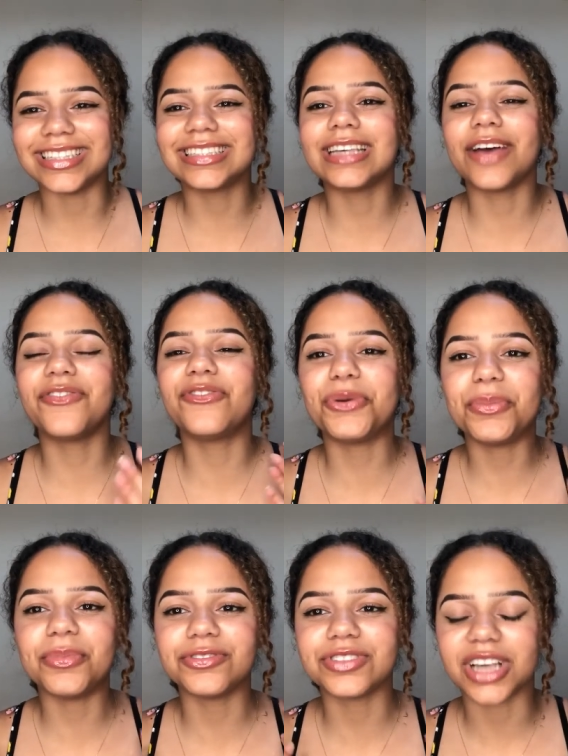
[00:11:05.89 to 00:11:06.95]
It's a
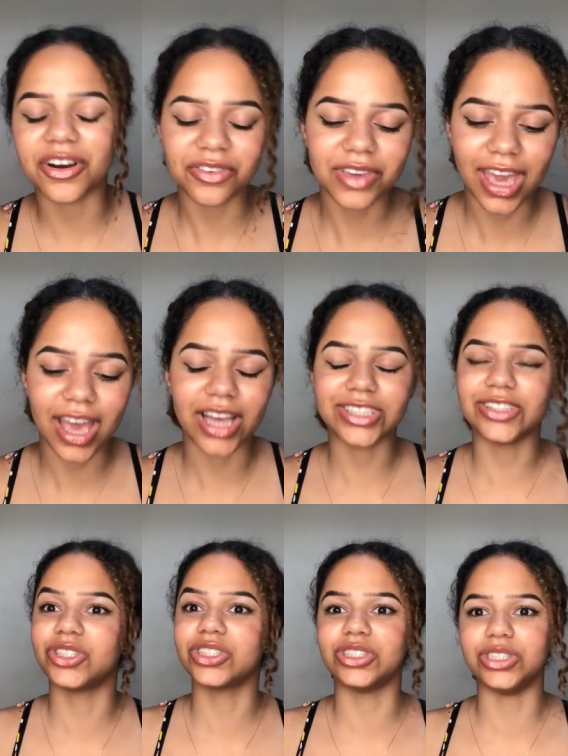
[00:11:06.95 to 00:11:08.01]
form of self-care, so
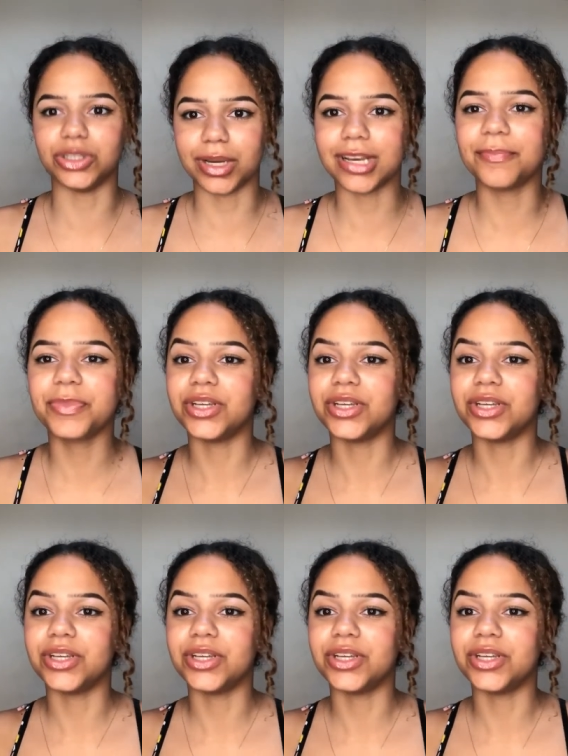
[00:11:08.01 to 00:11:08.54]
just do it,